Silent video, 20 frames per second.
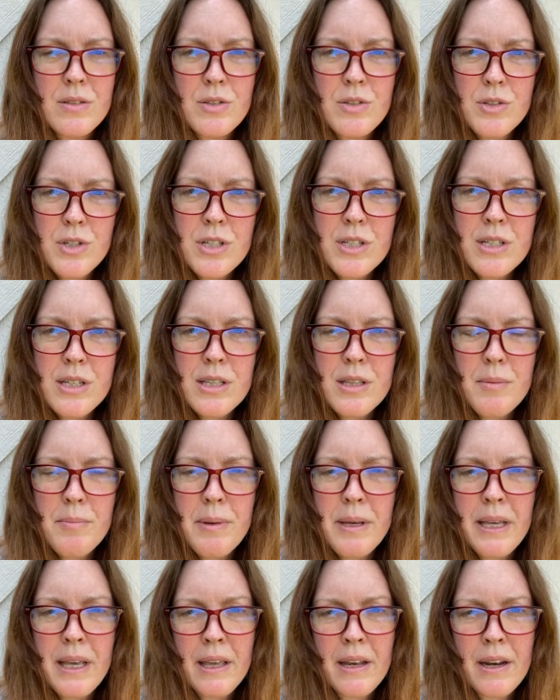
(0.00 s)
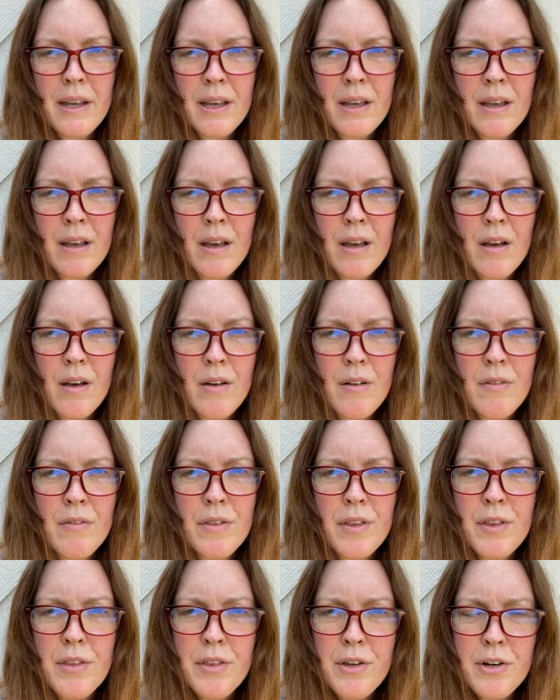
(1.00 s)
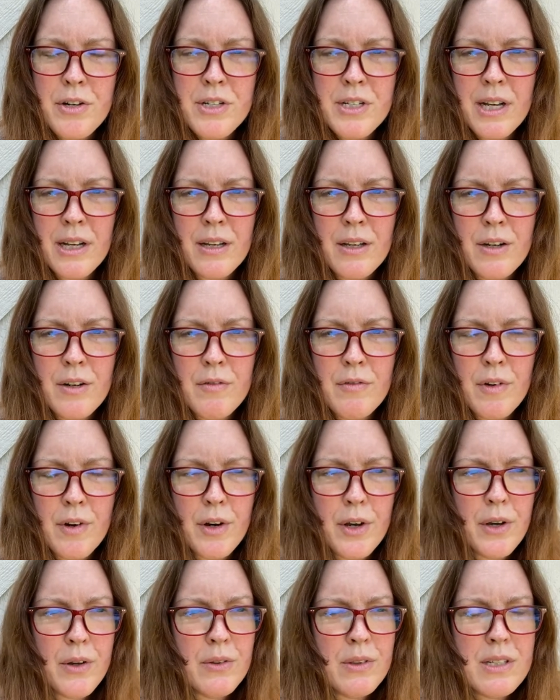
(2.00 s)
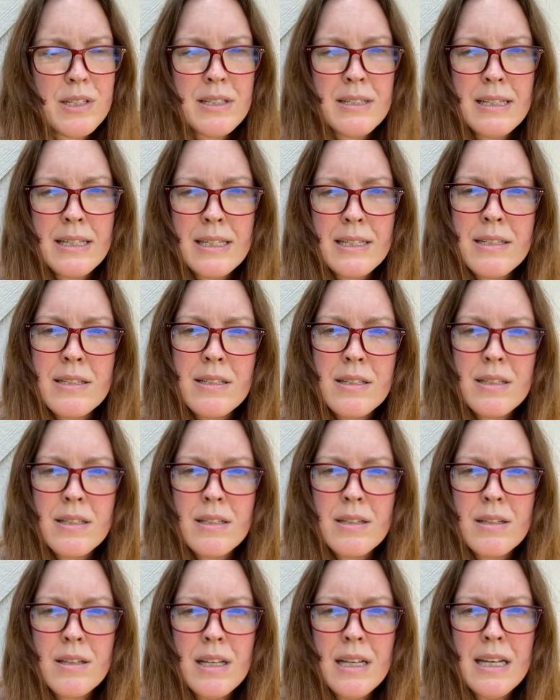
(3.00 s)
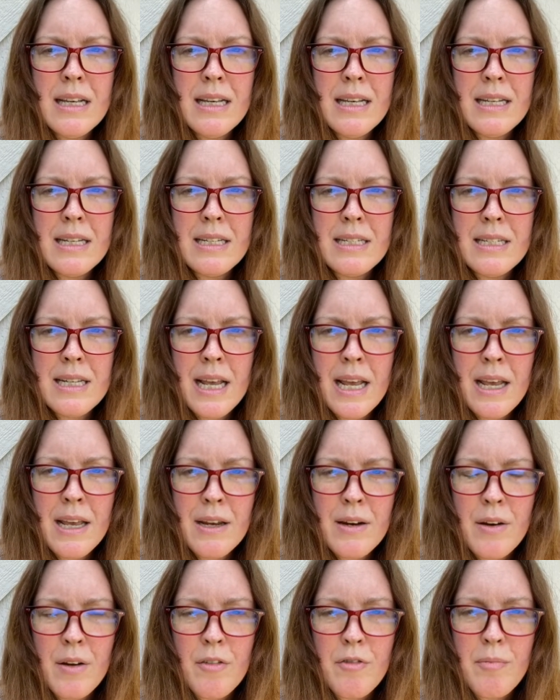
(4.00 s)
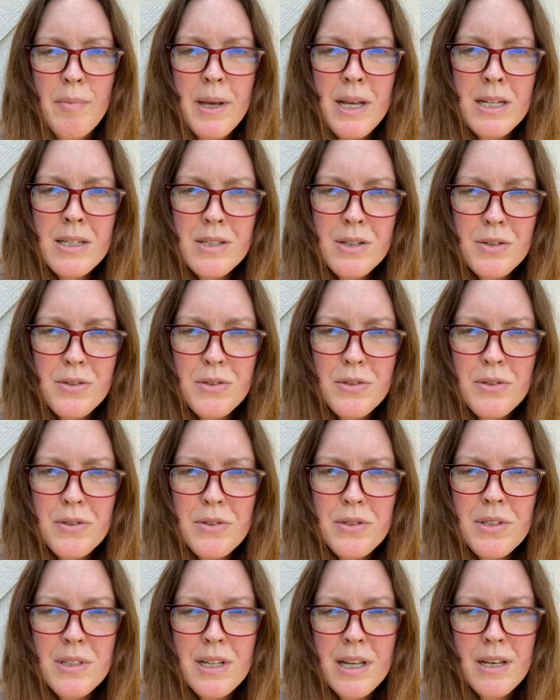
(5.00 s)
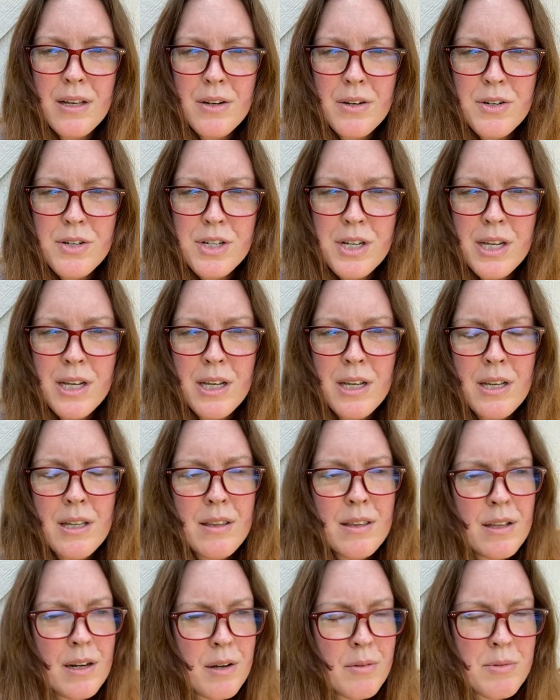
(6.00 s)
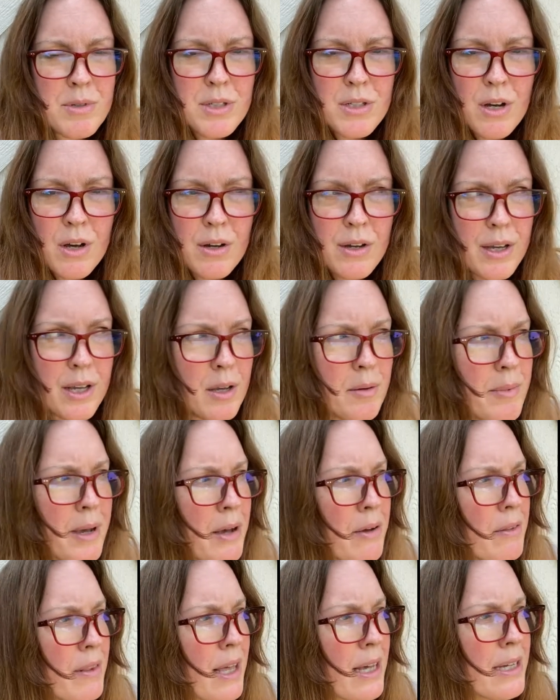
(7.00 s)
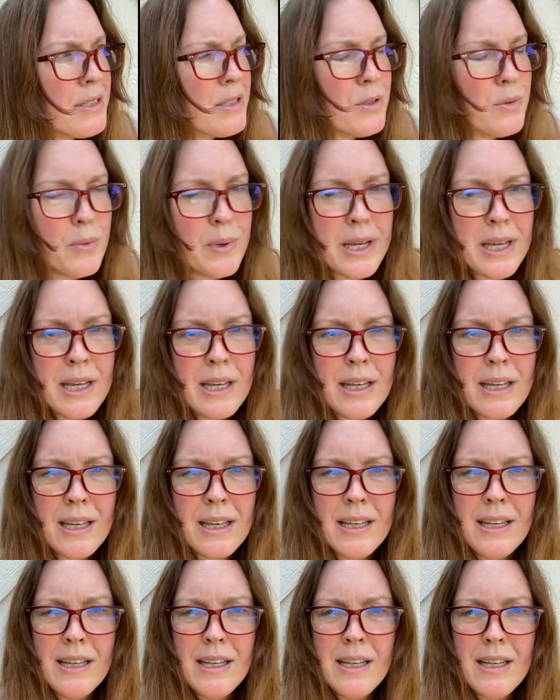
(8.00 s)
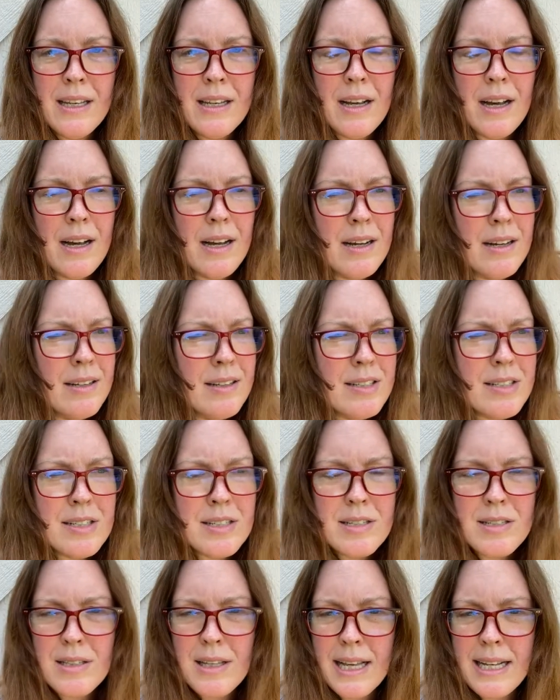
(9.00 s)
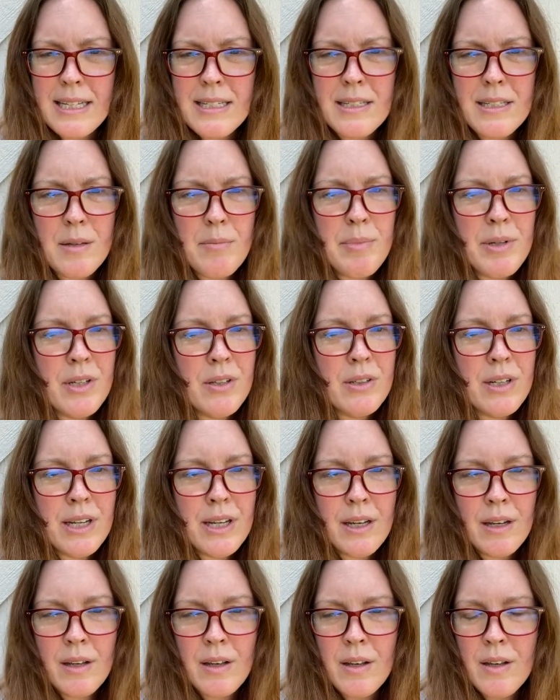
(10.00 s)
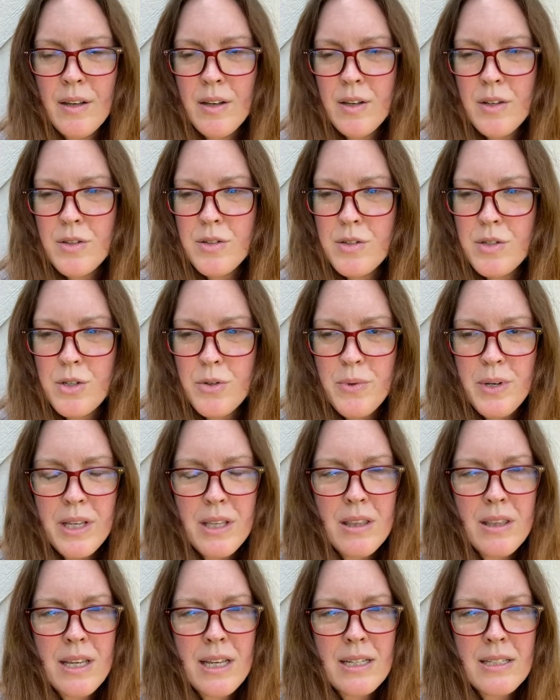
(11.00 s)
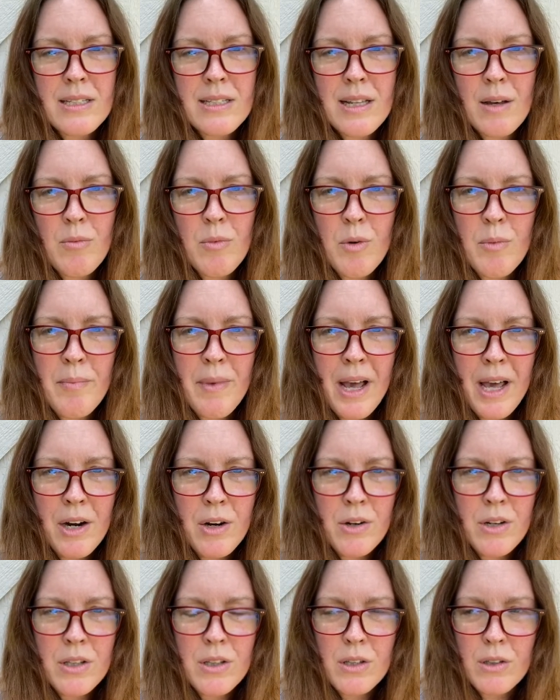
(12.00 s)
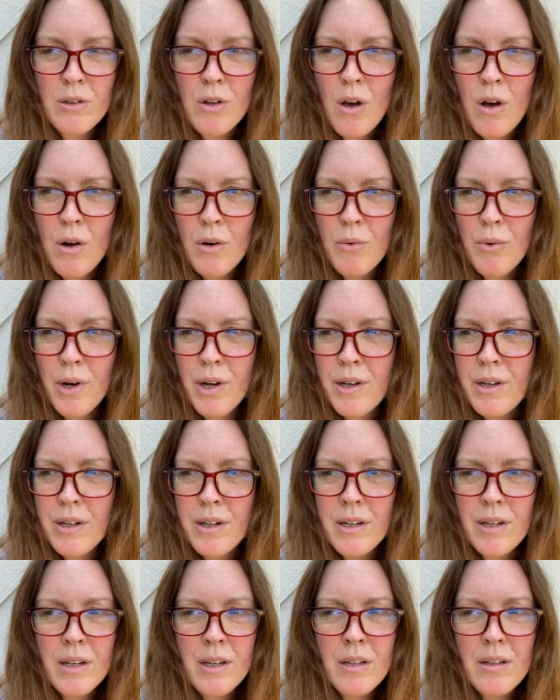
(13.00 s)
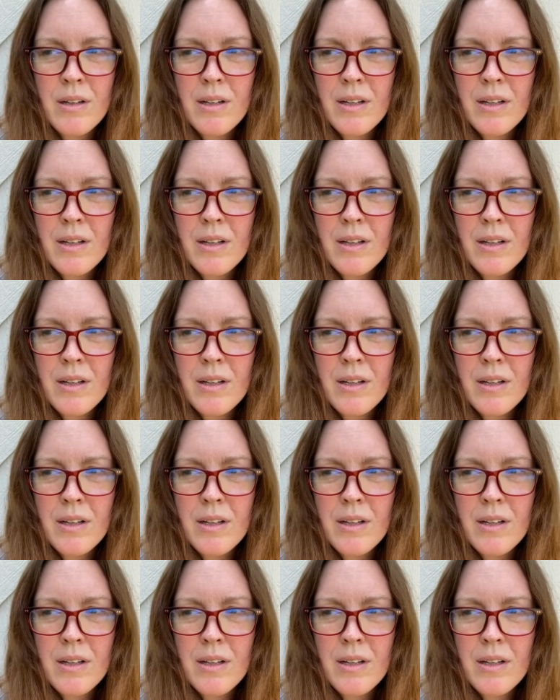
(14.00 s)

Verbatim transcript: just at the beginning of the third decan of Virgo. This is the 10 of Pentacles energy that I was talking about last week. Uh, this is legacy building, doing things that will matter in the long run,